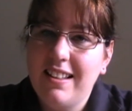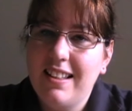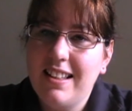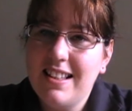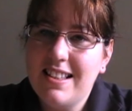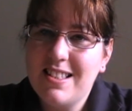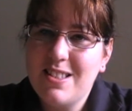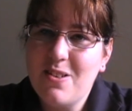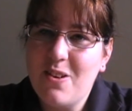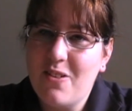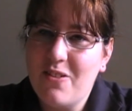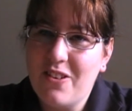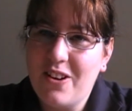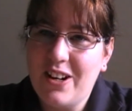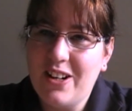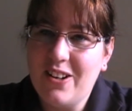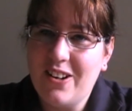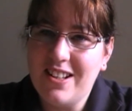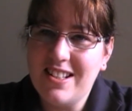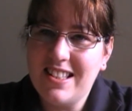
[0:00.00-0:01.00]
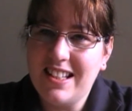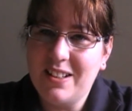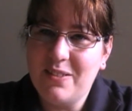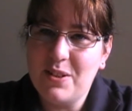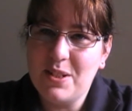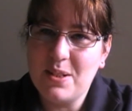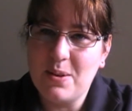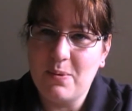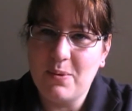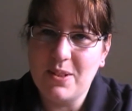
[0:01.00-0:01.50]
It's not a very nice thing for
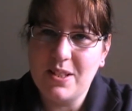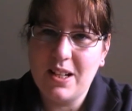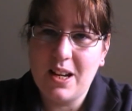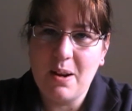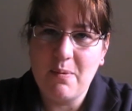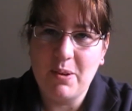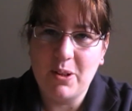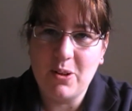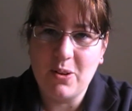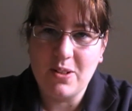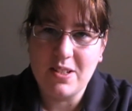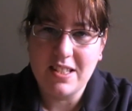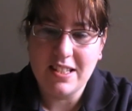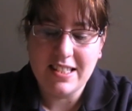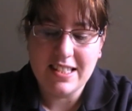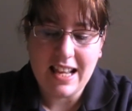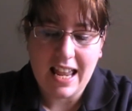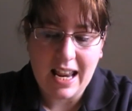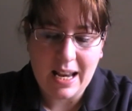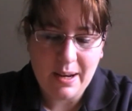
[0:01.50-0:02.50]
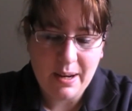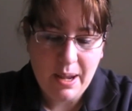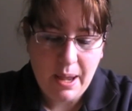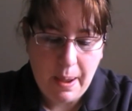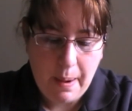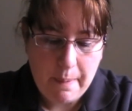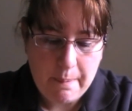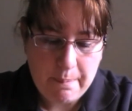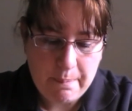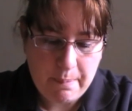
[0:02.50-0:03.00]
someone to come across and say,
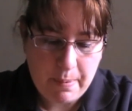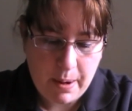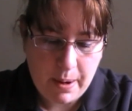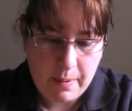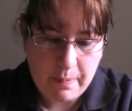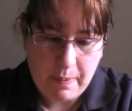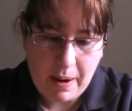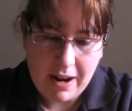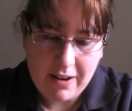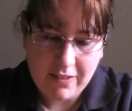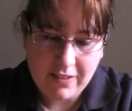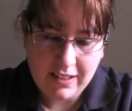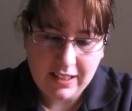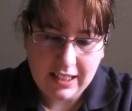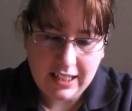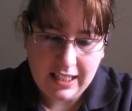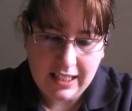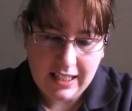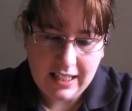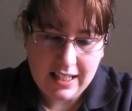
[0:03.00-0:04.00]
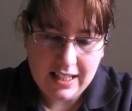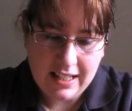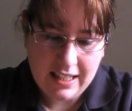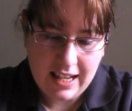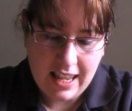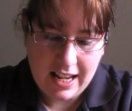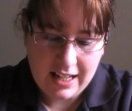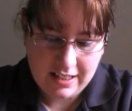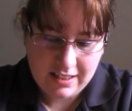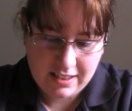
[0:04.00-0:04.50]
but apparently
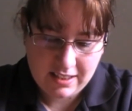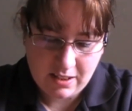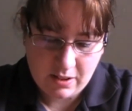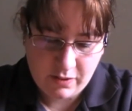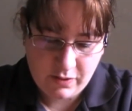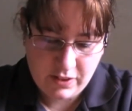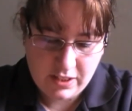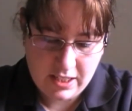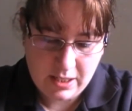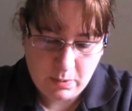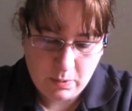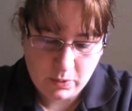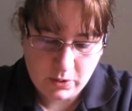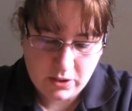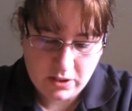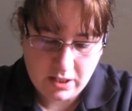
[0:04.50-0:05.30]
Lex obviously wants